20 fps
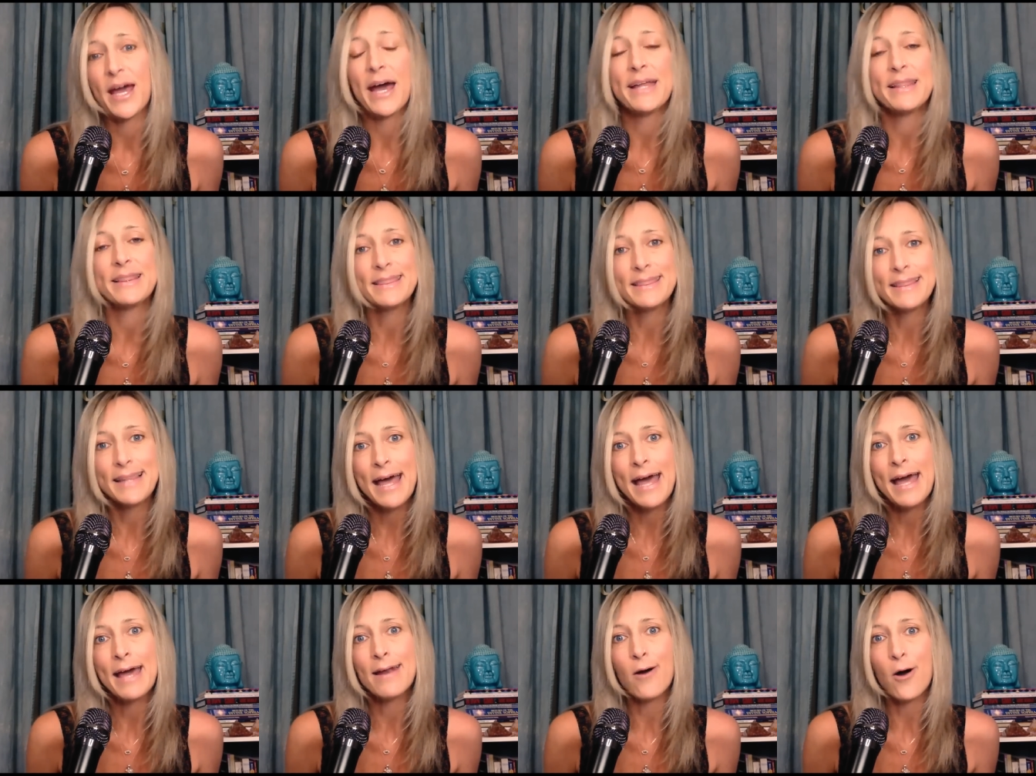had
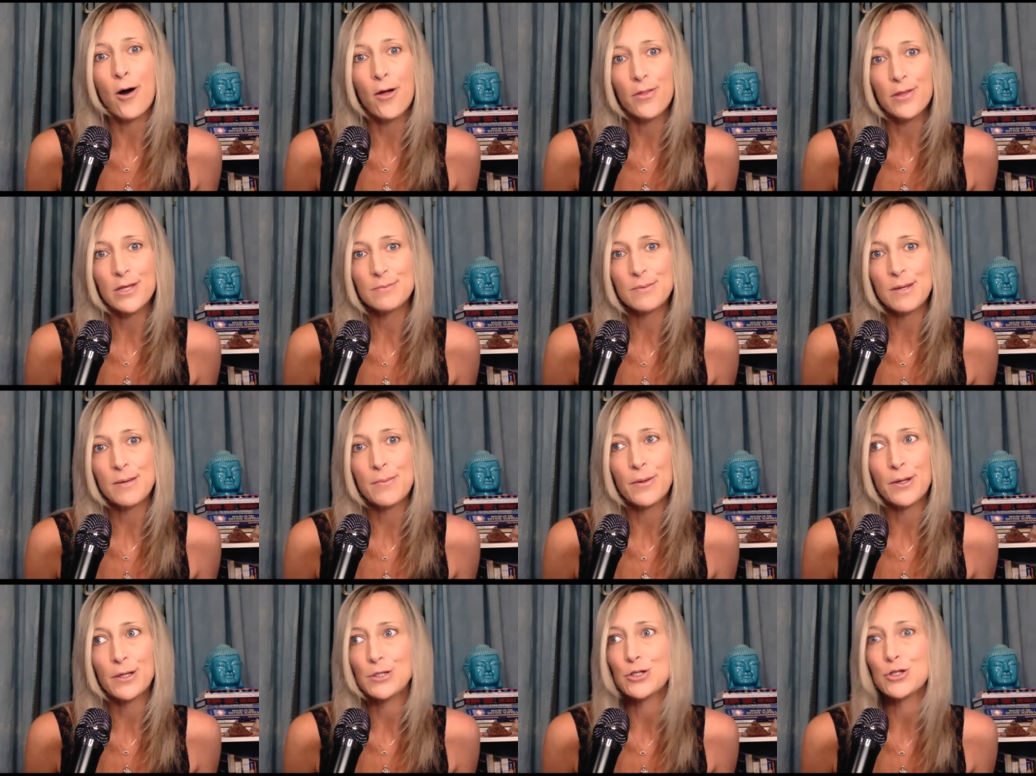led all these
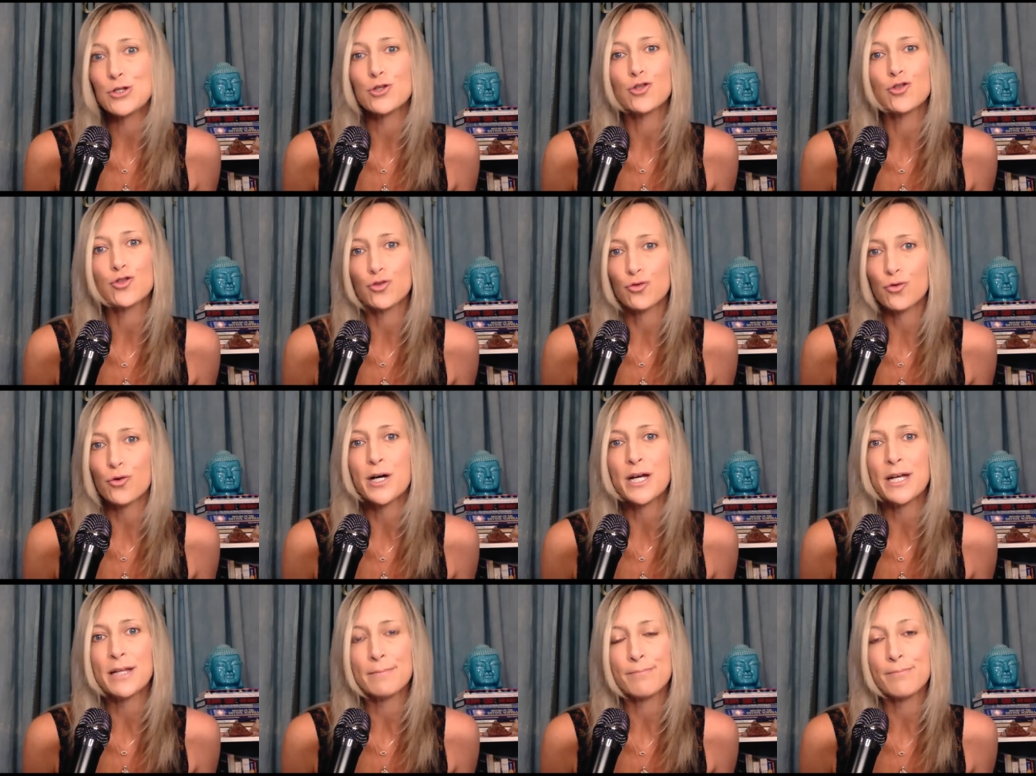people and
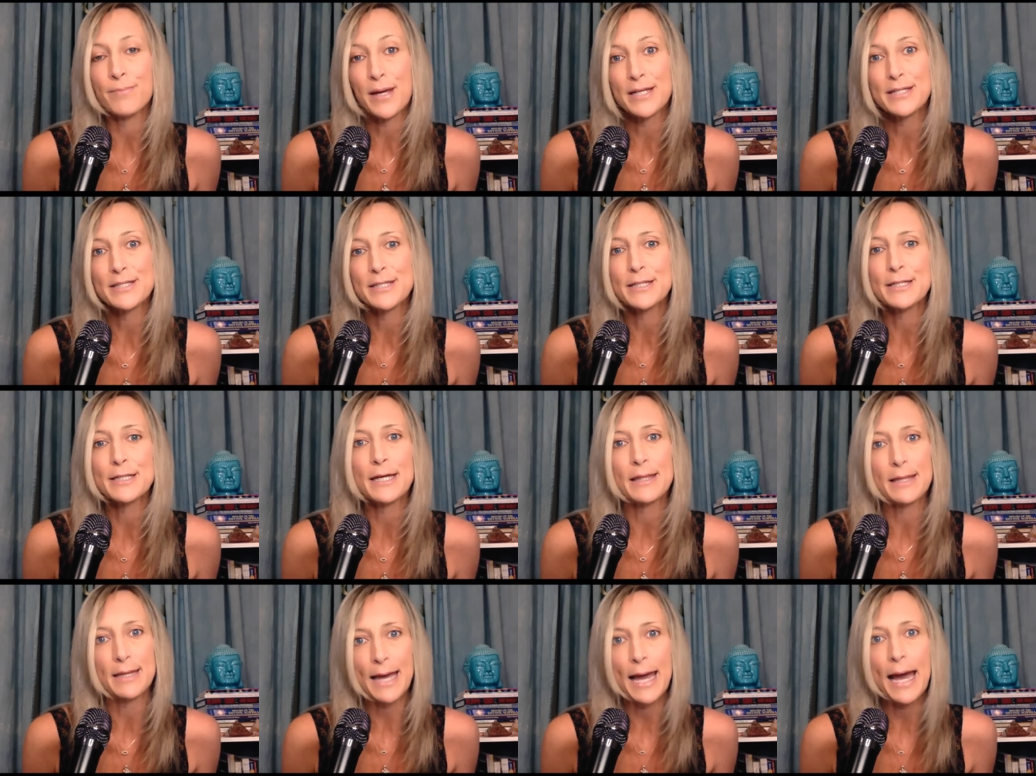destroyed
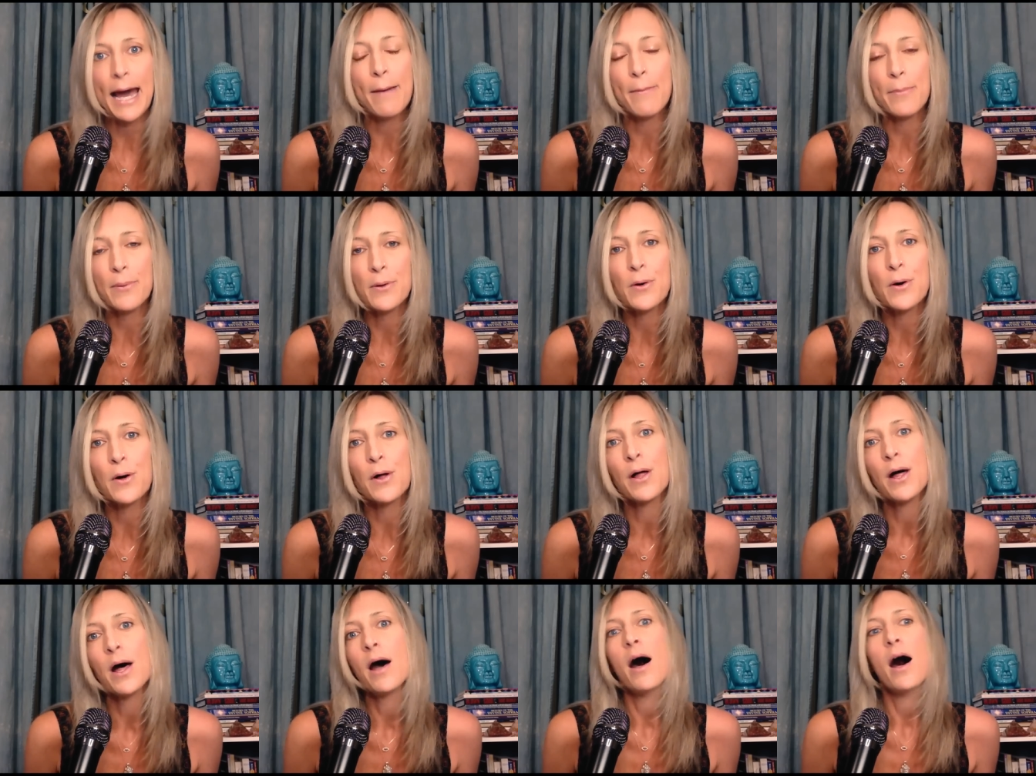basically the
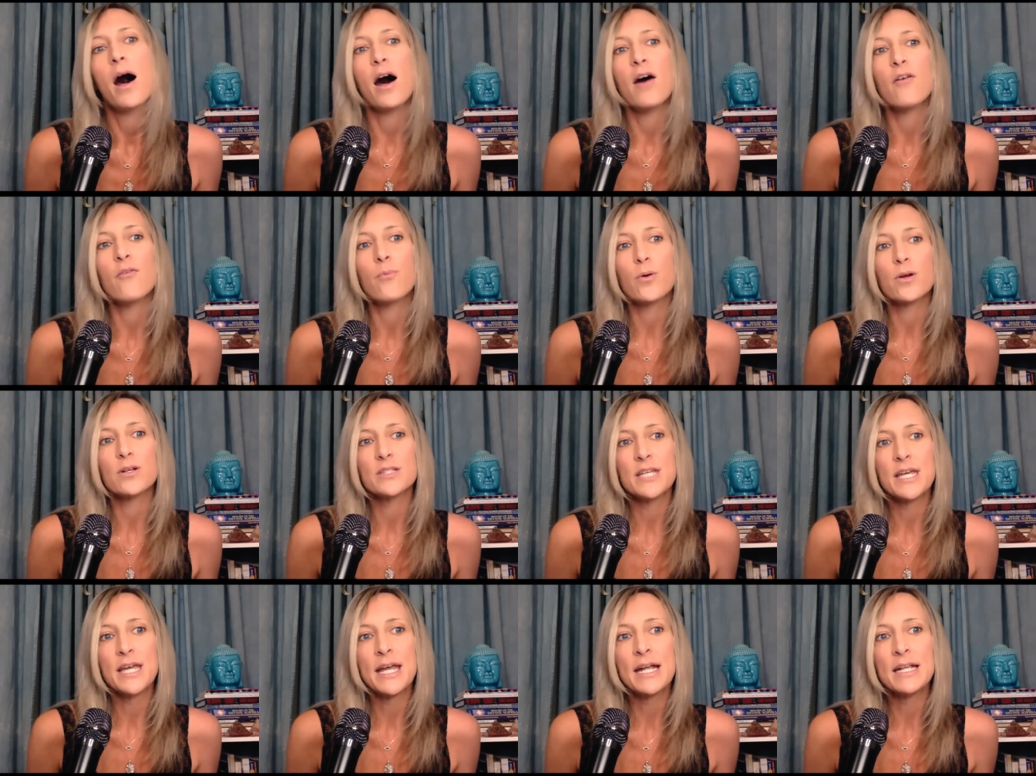capital of
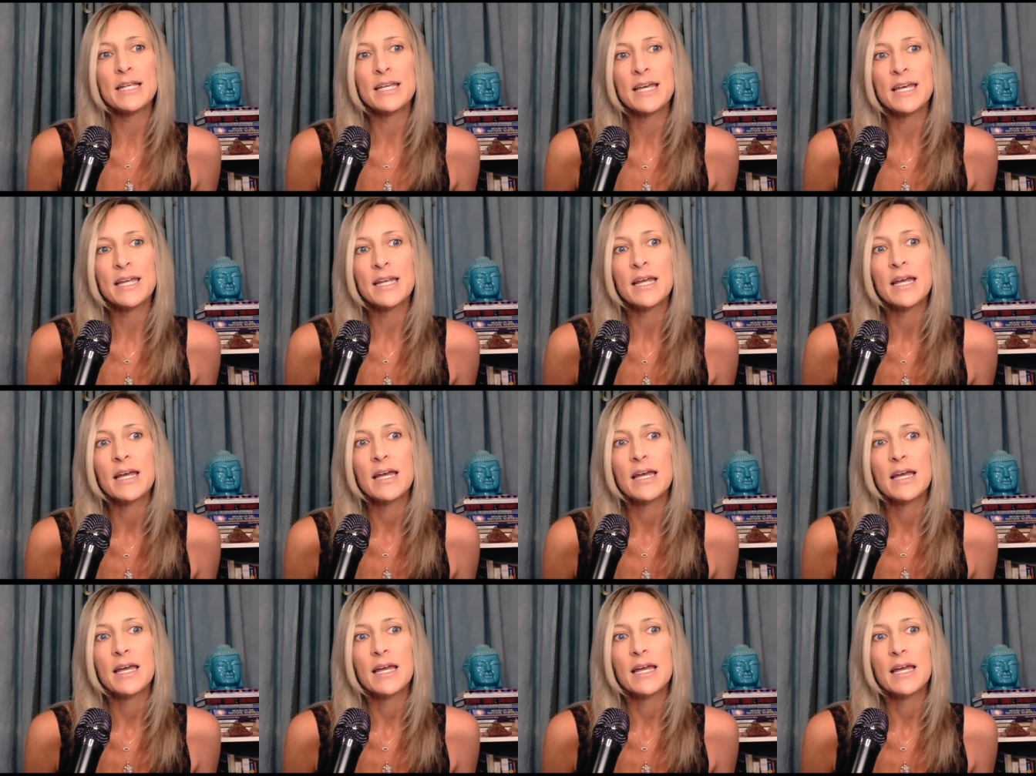Britannia,